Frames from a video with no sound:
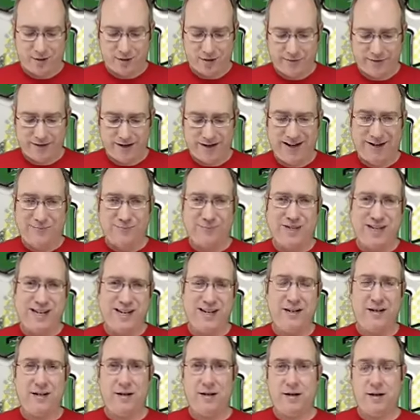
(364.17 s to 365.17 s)
sort of an
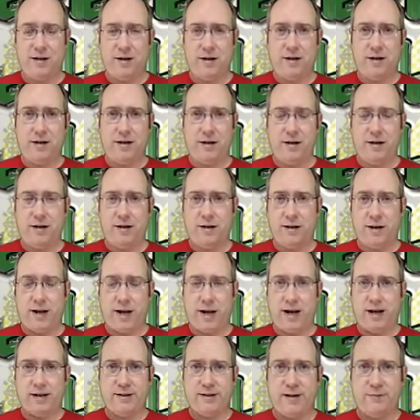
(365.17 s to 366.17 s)
update
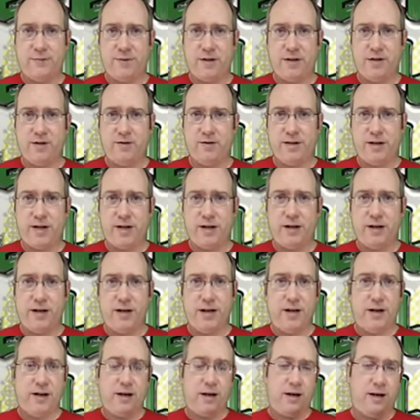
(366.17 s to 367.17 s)
as I've been using it.
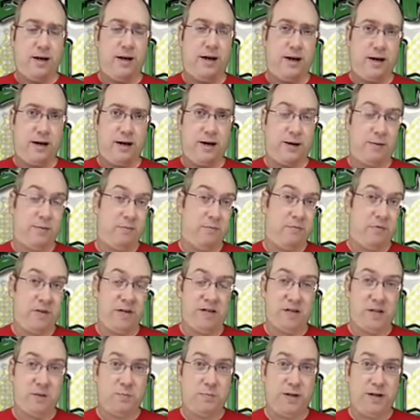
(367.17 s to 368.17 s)

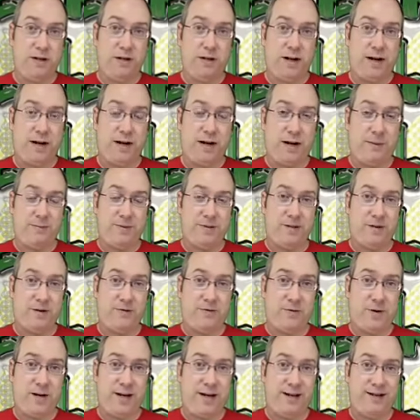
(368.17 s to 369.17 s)
This has been an episode
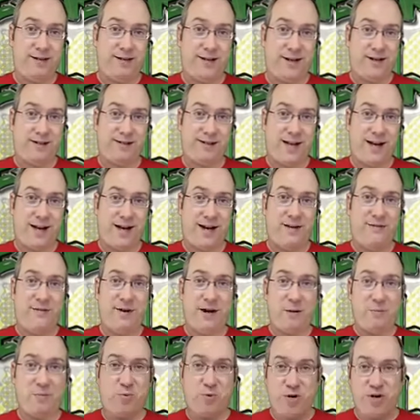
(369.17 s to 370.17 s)
of Geek Tech Live.
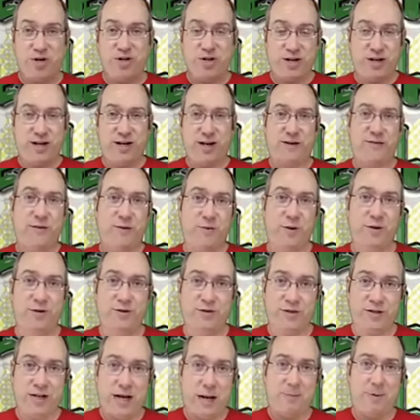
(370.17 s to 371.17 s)
I appreciate everyone
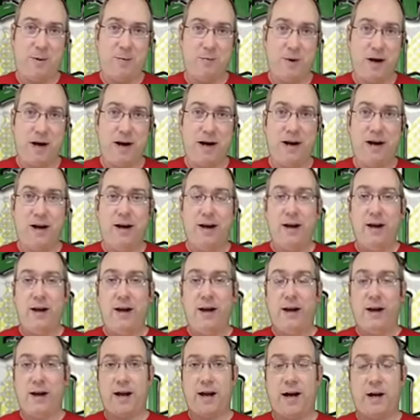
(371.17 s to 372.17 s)
who's stopping by,
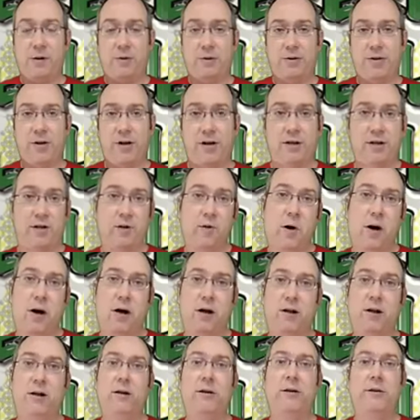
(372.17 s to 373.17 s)
and I will talk to you
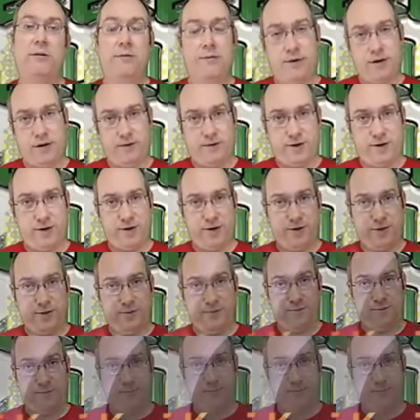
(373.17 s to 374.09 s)
all very, very soon.